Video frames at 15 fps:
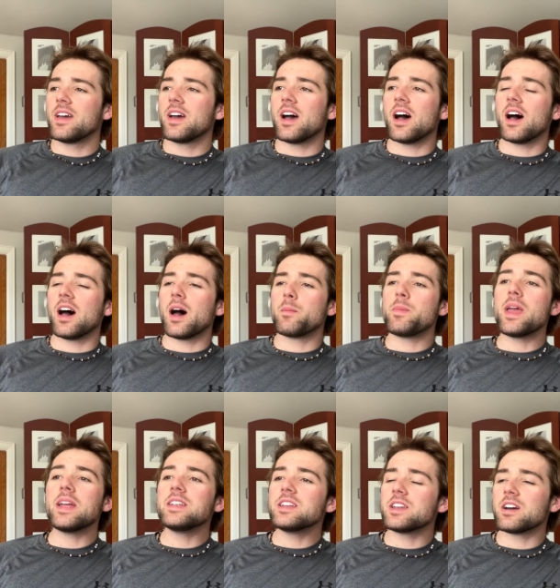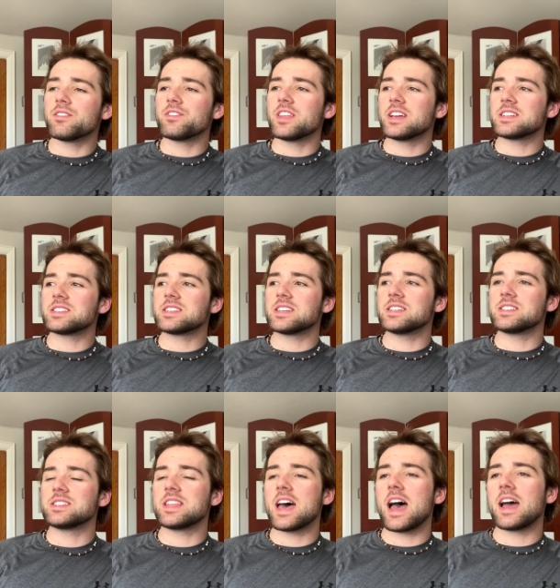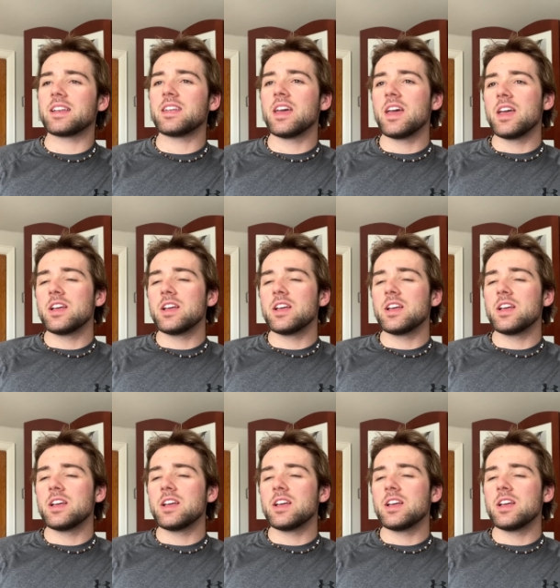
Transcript: uh, opinion of this is that